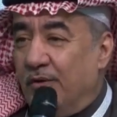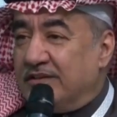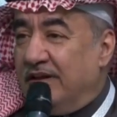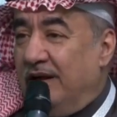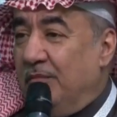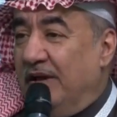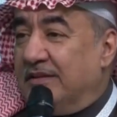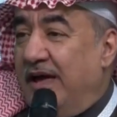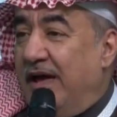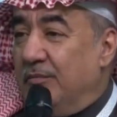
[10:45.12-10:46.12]
I'd say
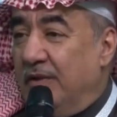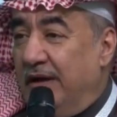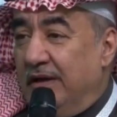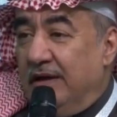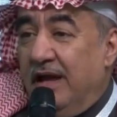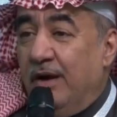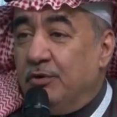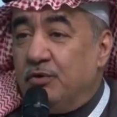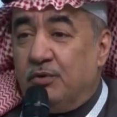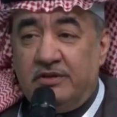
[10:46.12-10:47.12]
that
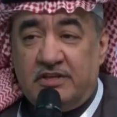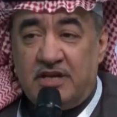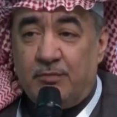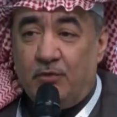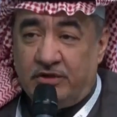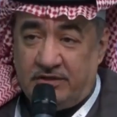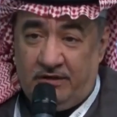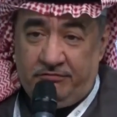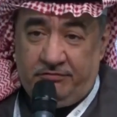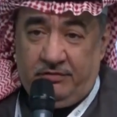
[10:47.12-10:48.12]
entrepreneurs
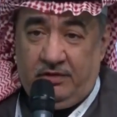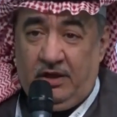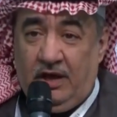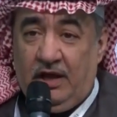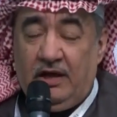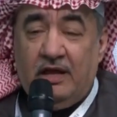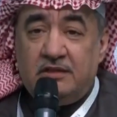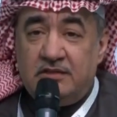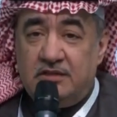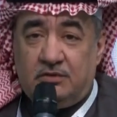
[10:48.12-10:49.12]
always they have to have
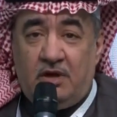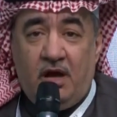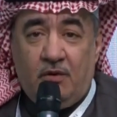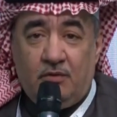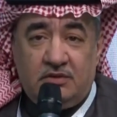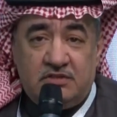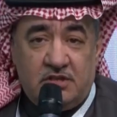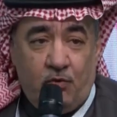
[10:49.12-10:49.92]
something different.